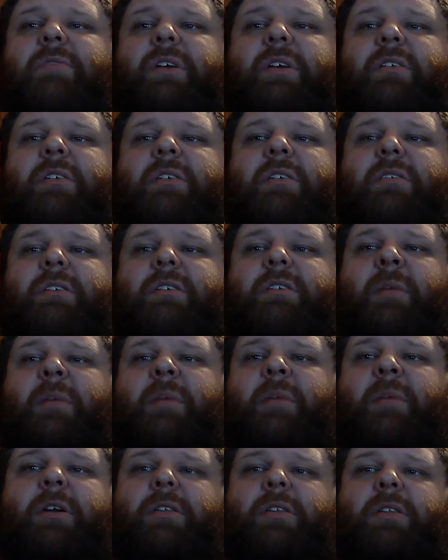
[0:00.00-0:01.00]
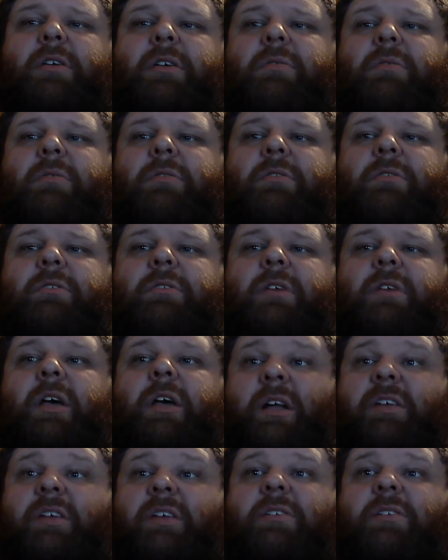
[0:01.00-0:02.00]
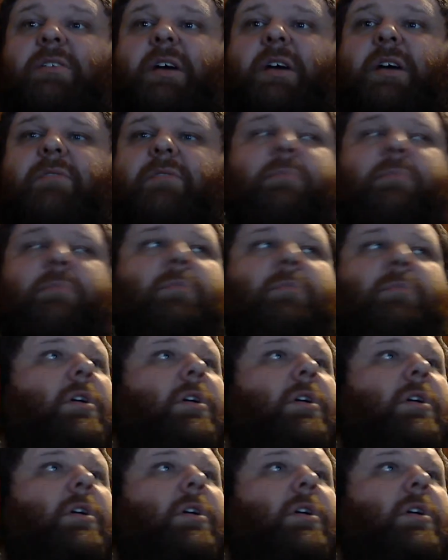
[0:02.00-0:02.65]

figures and I bought those and I still have them.